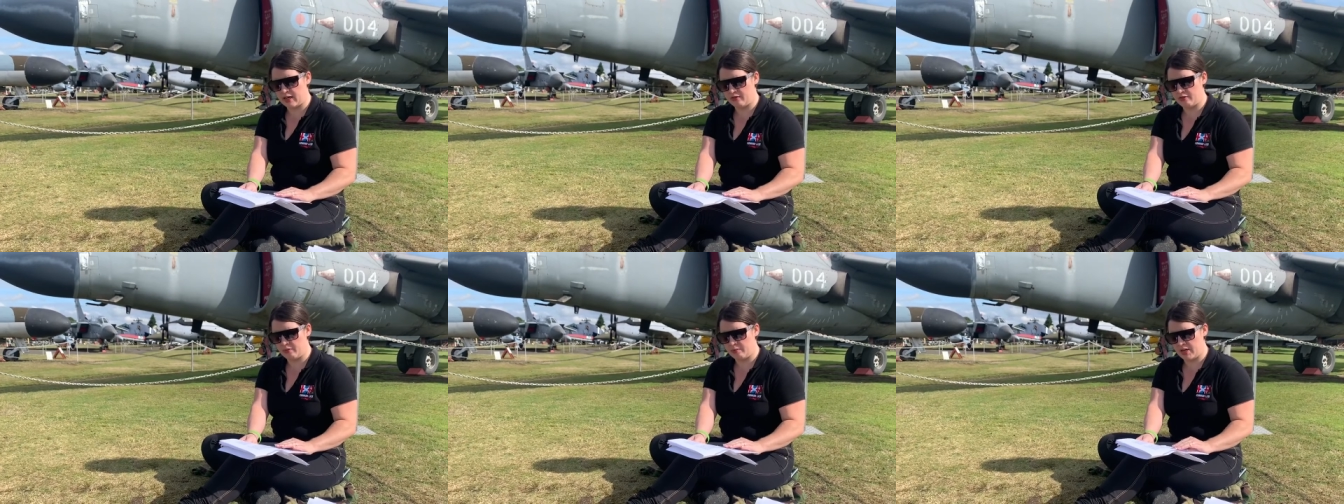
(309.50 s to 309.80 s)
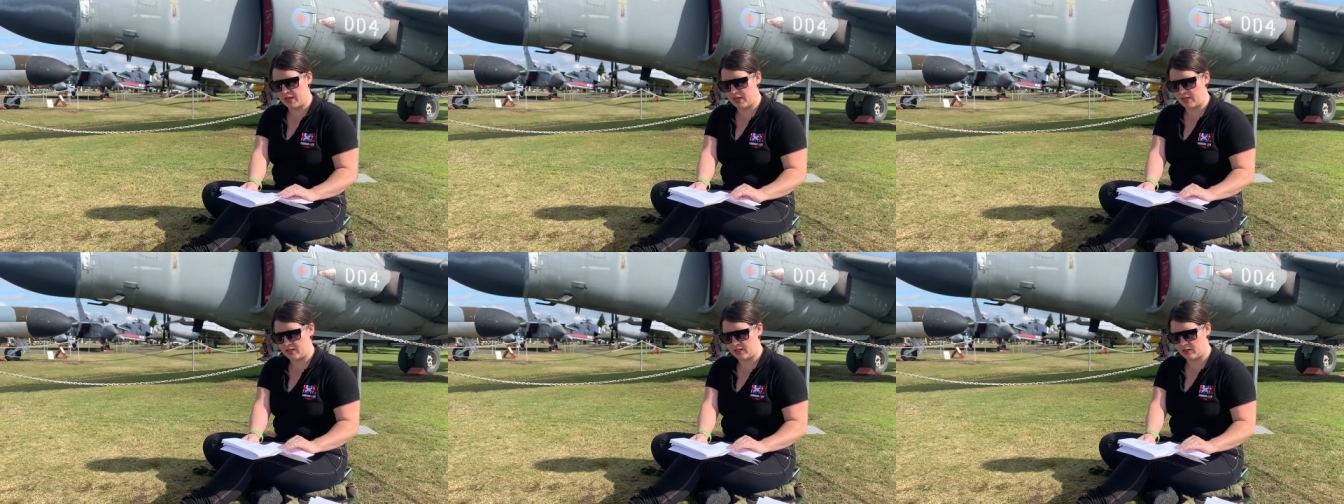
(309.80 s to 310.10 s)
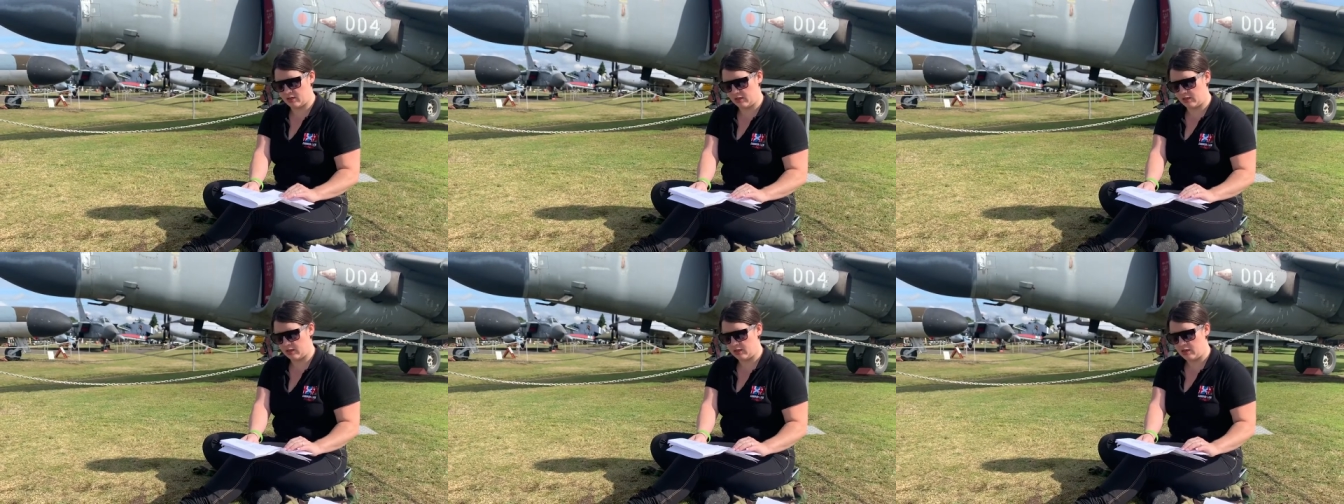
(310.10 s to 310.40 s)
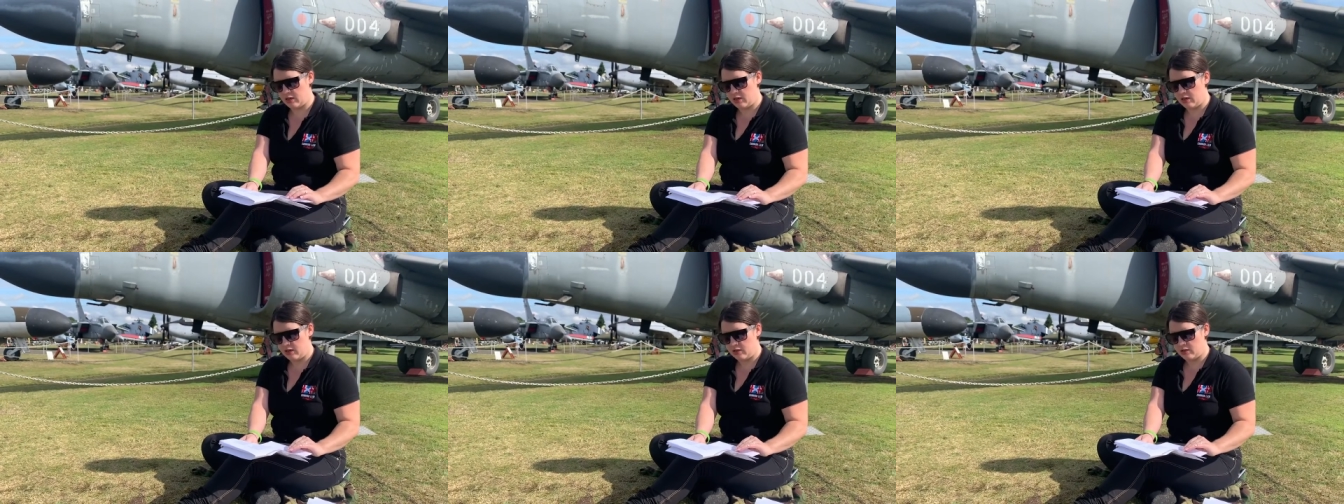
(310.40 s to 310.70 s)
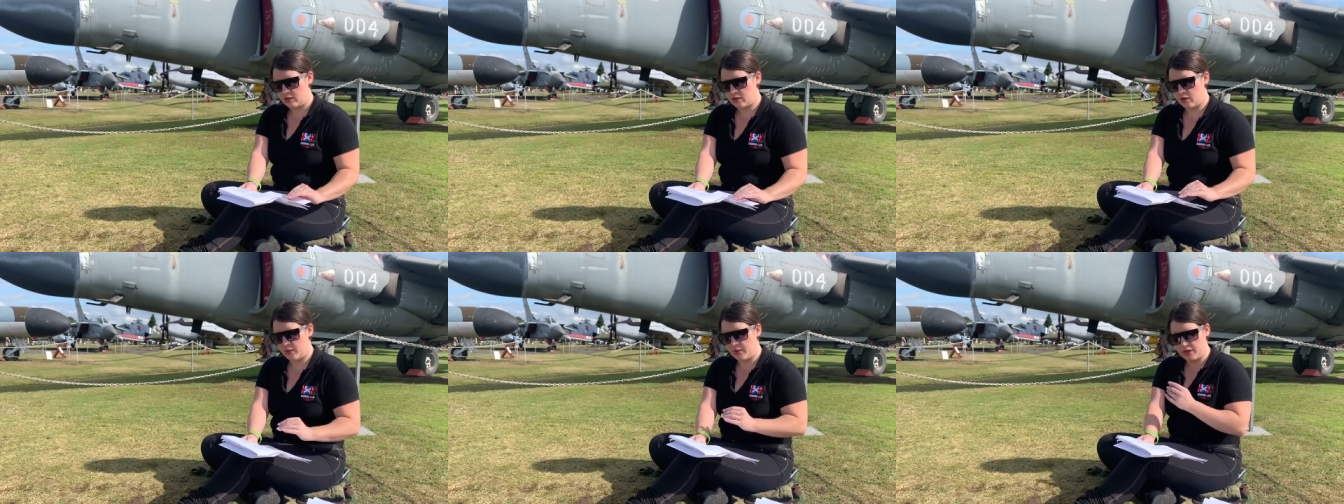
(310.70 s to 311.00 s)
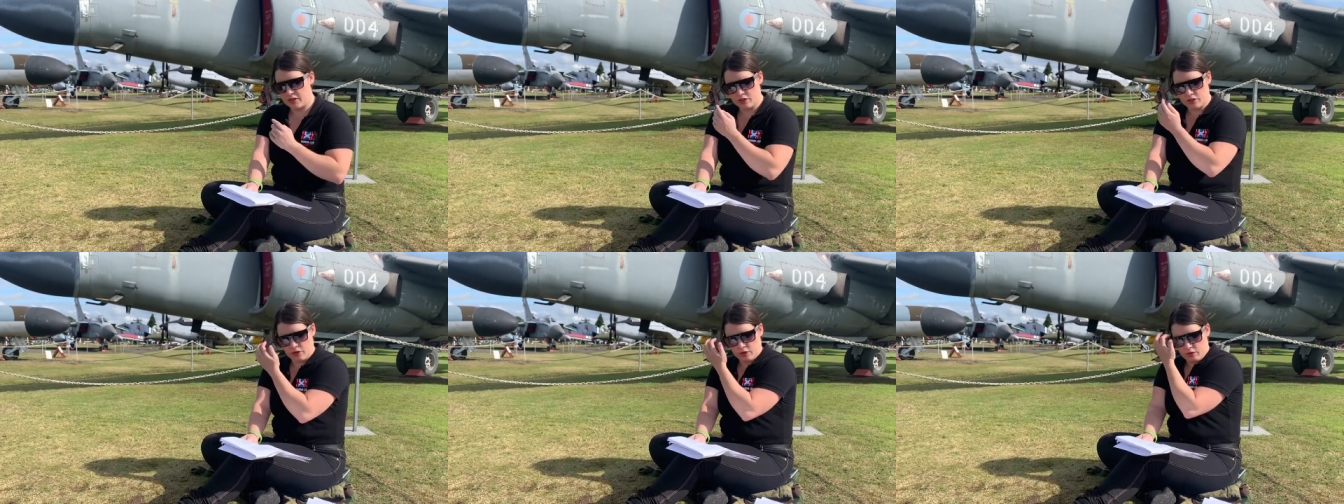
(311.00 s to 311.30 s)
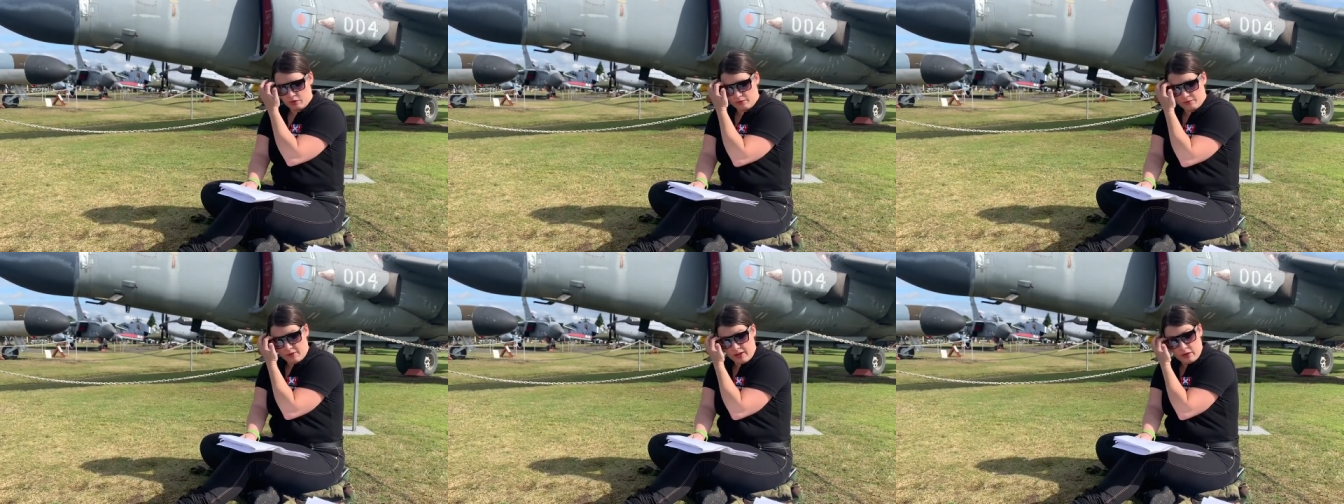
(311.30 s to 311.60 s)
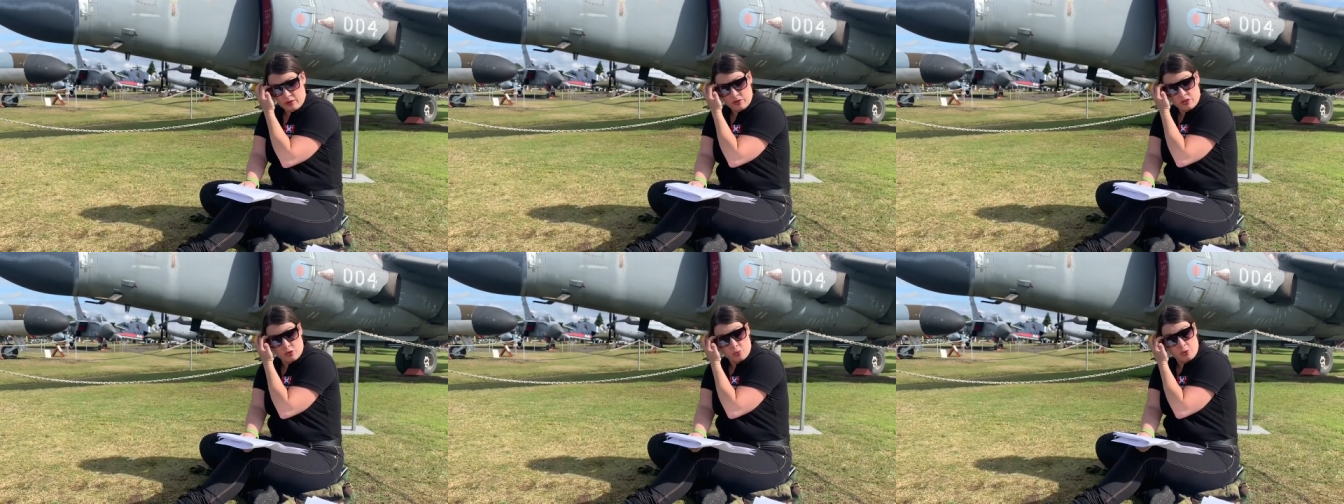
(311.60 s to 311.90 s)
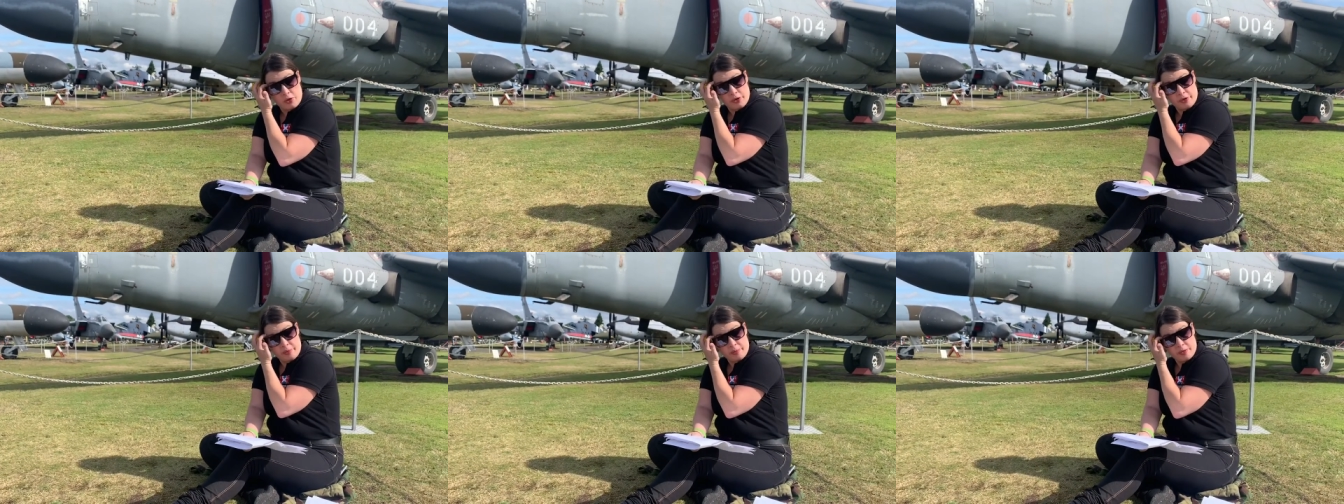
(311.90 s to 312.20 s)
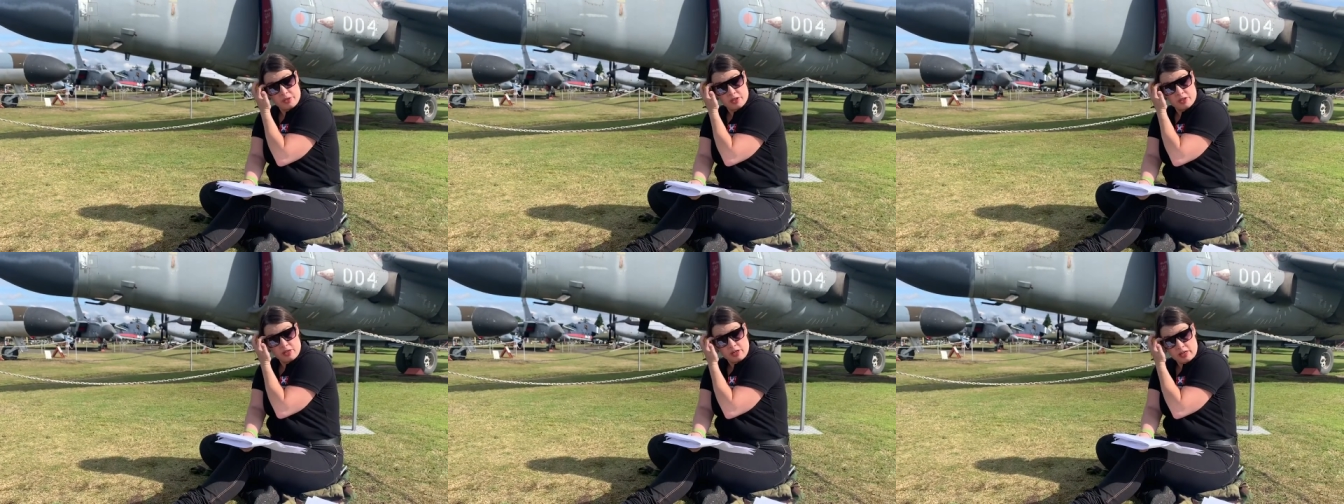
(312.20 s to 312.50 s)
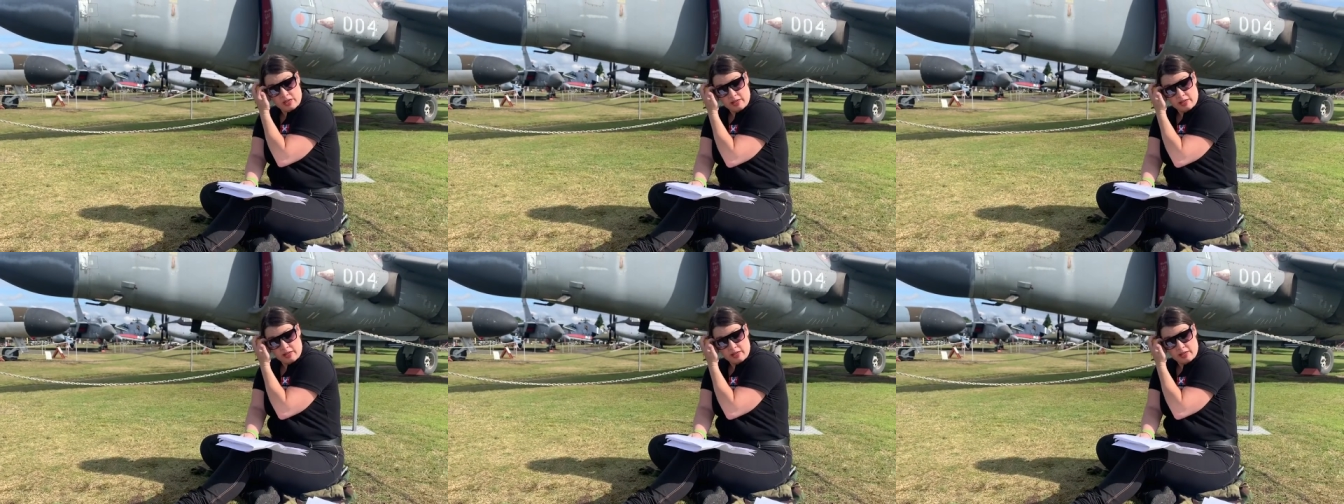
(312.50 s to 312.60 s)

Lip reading: of a minister. So in two fell swoops,